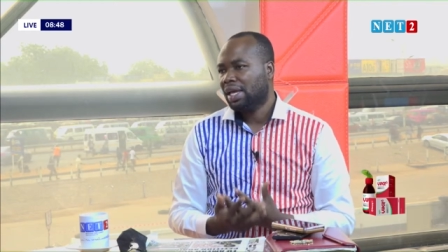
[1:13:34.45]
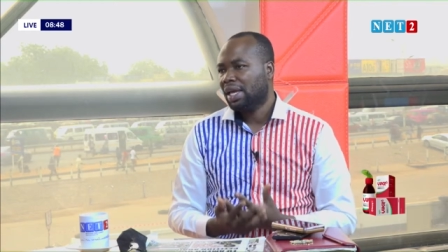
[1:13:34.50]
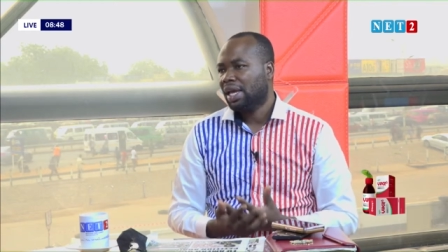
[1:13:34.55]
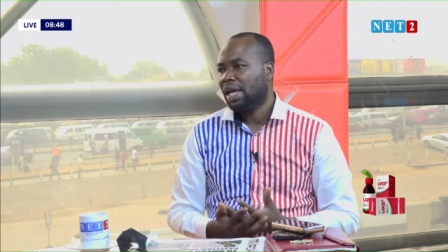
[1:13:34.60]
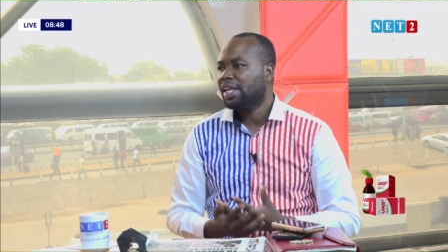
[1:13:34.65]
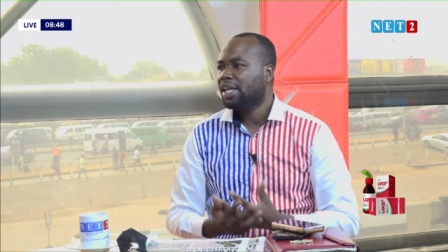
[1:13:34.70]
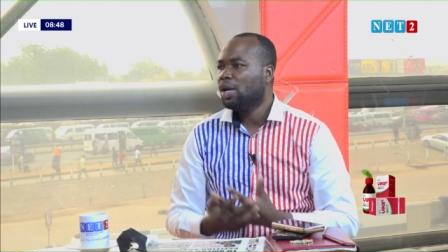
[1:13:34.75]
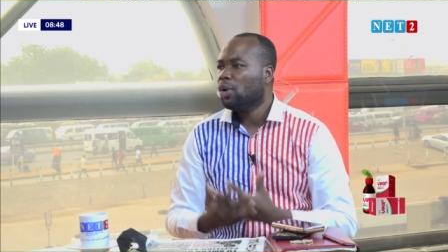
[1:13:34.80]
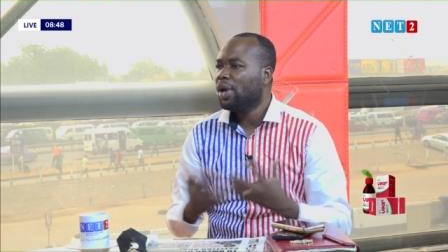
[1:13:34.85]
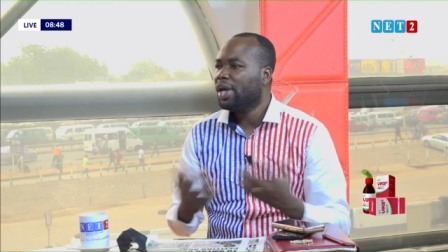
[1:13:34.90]

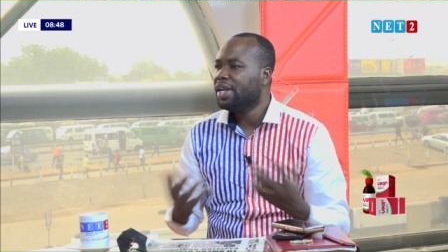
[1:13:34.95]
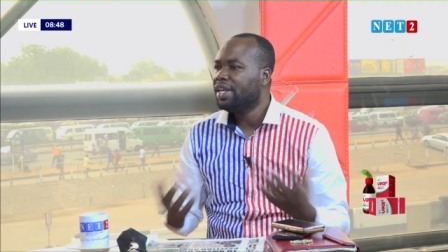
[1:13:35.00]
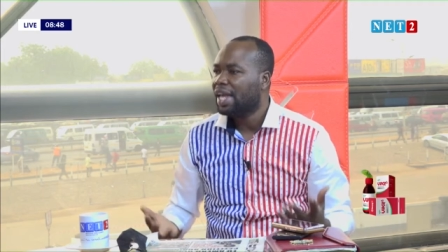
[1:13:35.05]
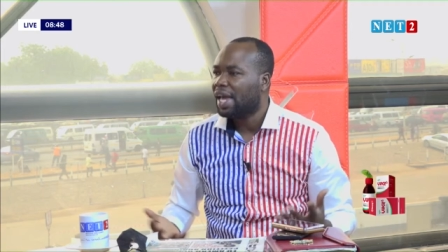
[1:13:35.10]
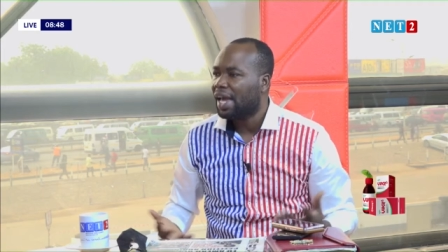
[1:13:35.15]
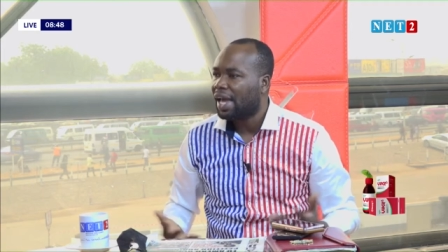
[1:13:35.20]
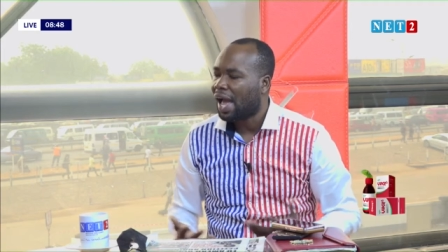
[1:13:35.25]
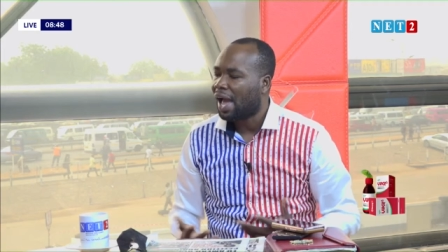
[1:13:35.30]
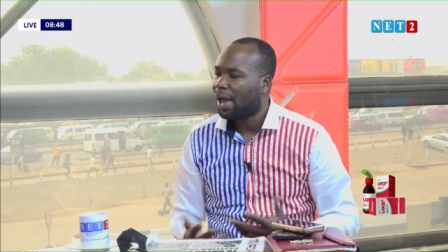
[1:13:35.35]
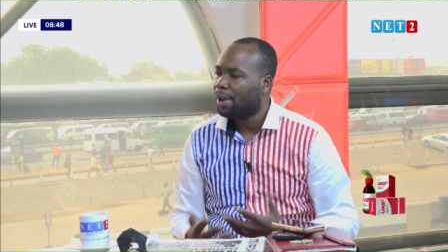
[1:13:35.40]
and the way
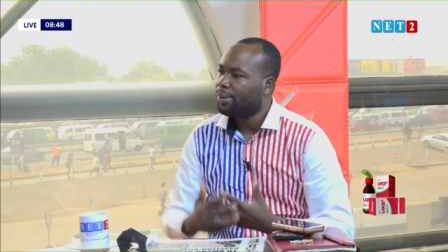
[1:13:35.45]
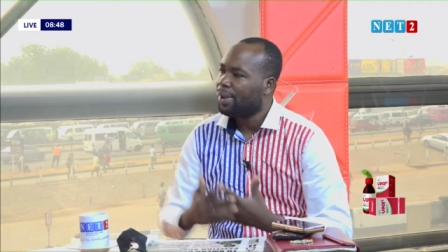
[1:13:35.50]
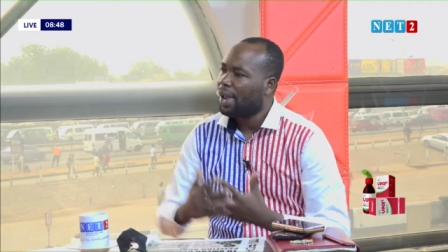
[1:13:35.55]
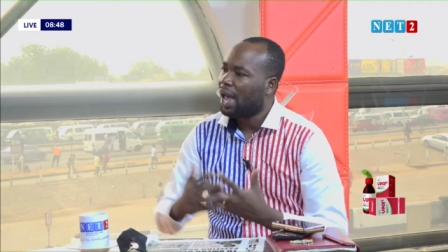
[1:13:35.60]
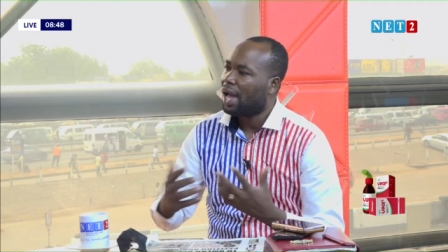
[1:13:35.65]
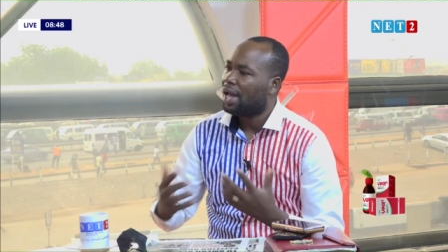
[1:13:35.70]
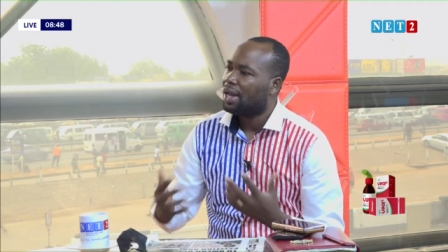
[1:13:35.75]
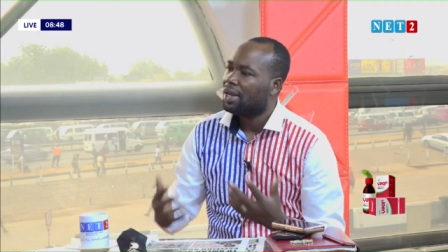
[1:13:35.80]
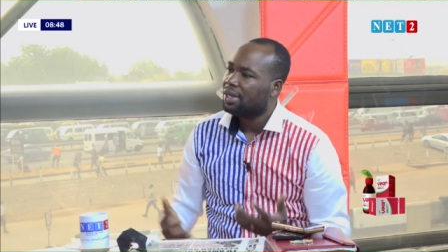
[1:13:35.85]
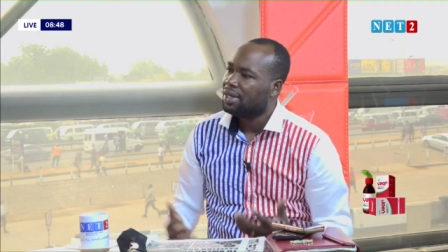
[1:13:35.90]
there and
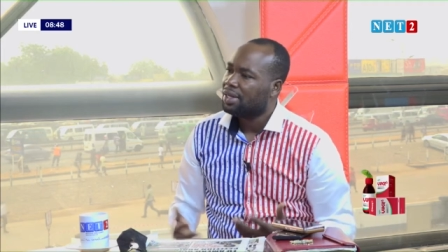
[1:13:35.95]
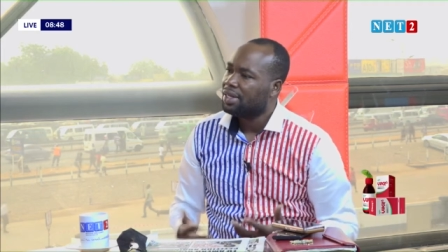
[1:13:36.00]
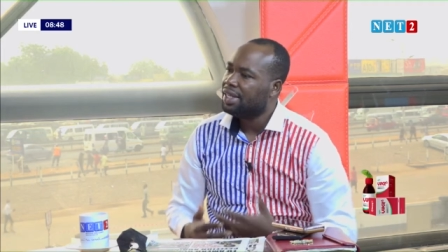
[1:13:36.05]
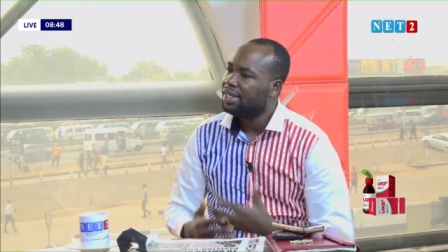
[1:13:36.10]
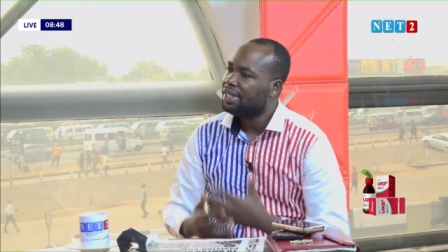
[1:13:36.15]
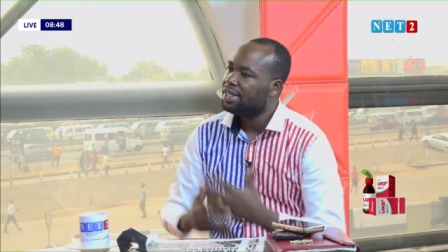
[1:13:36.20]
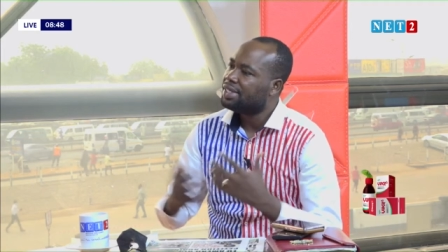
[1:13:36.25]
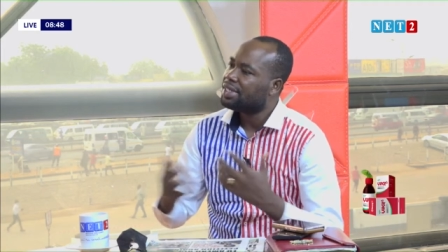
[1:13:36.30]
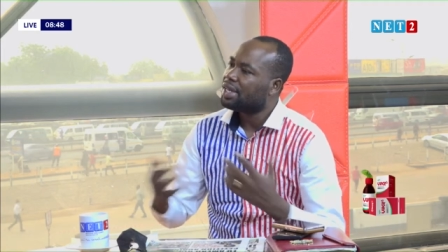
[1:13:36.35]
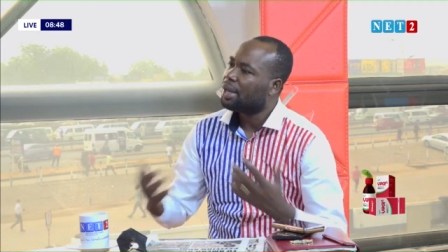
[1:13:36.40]
sha ni
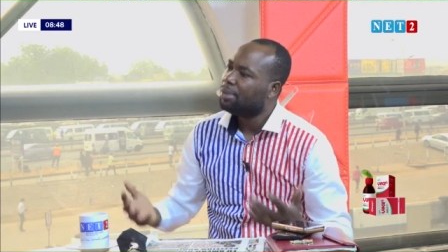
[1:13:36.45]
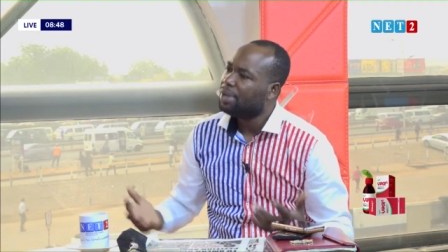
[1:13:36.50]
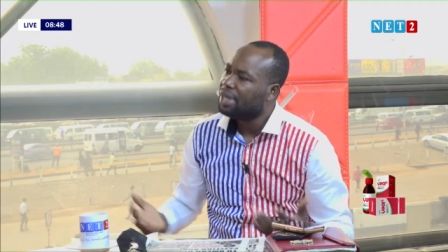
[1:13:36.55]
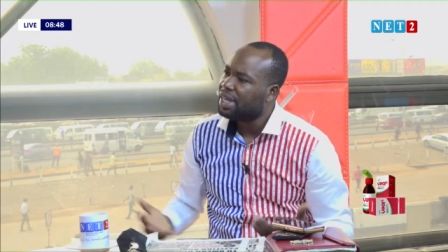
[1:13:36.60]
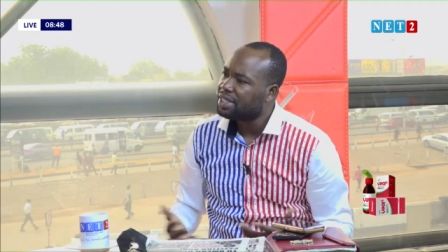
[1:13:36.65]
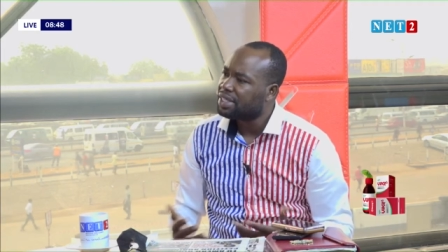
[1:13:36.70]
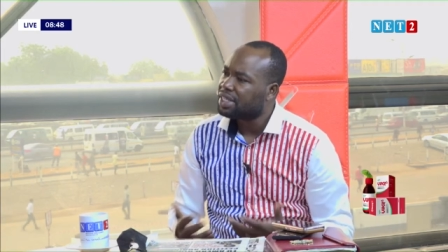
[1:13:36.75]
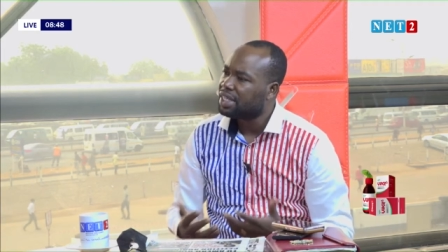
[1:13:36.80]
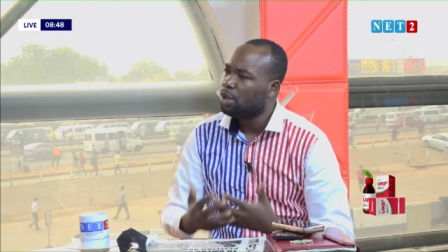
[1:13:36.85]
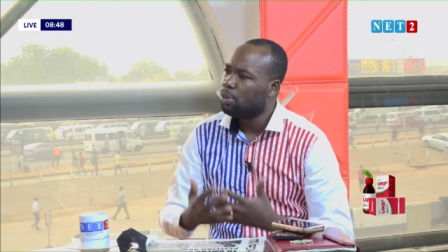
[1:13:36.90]

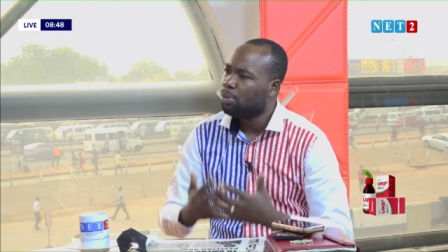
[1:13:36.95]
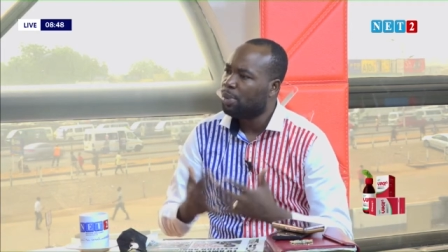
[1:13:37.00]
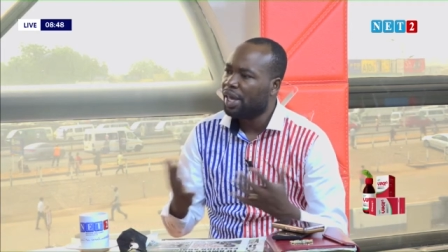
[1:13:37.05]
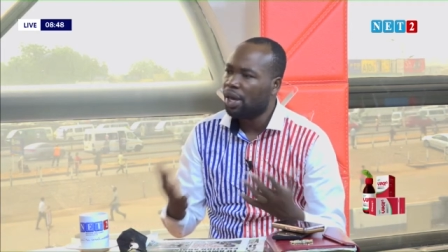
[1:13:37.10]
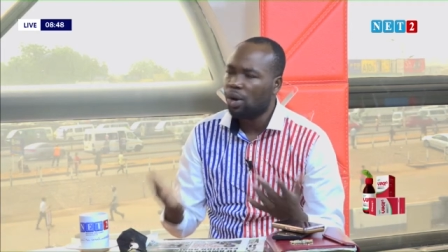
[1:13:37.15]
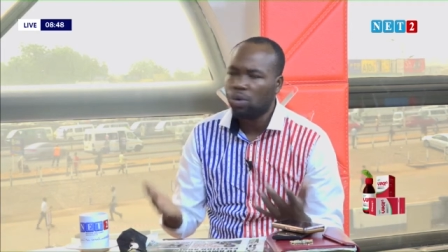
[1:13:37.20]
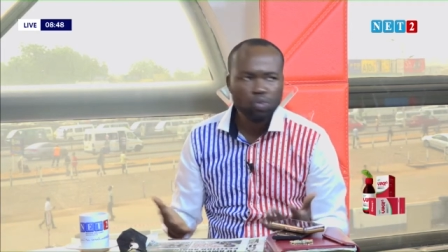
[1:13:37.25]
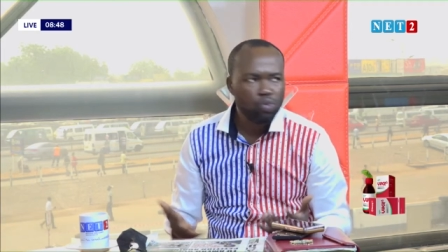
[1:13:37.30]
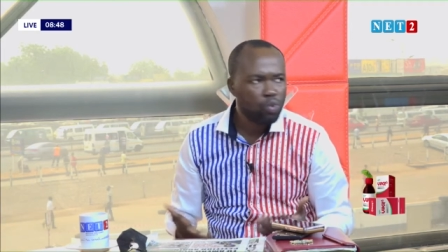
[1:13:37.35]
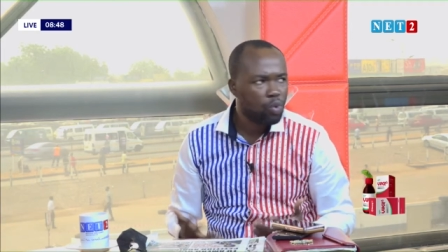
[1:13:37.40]
determination ni be
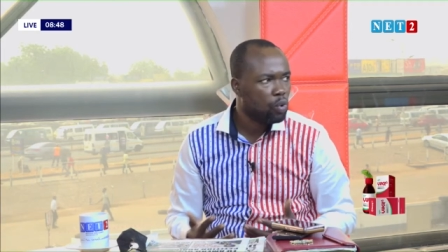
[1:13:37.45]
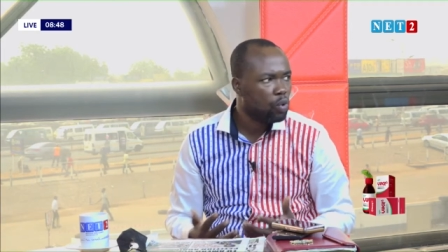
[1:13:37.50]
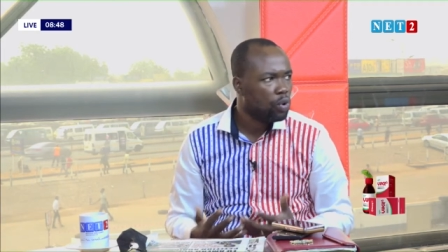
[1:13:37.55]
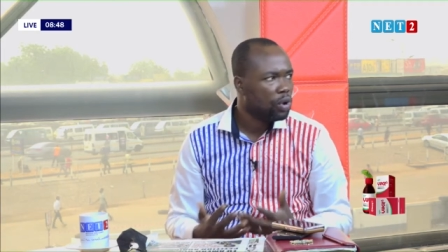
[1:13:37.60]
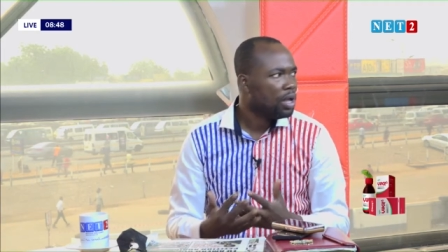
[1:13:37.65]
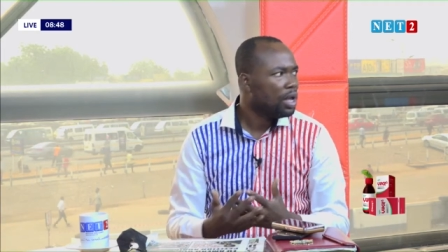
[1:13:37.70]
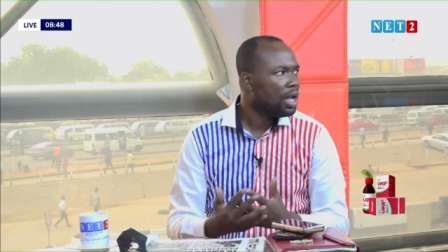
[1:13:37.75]
hu